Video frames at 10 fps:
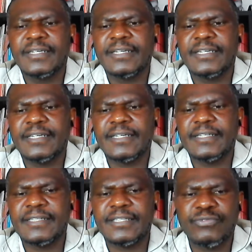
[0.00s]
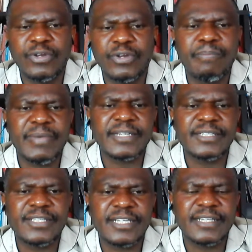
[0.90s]
the
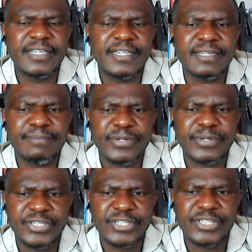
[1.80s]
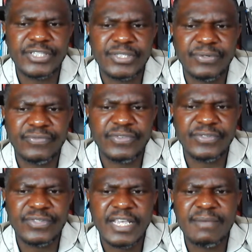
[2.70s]
developments and the interpretations of the
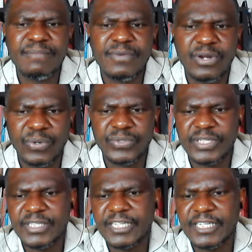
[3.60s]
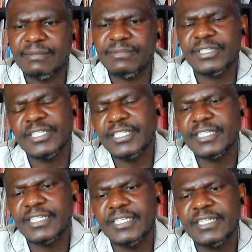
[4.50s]
same clause and
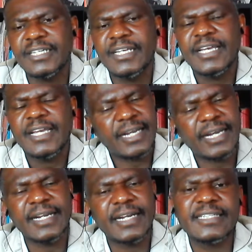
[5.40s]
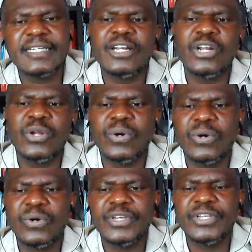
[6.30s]
circumstances in Canadian
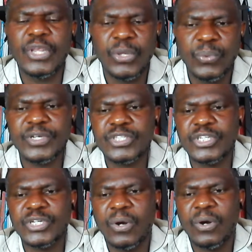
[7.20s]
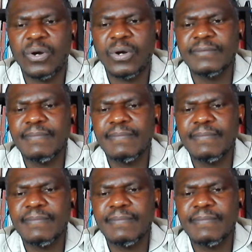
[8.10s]
law, in US law,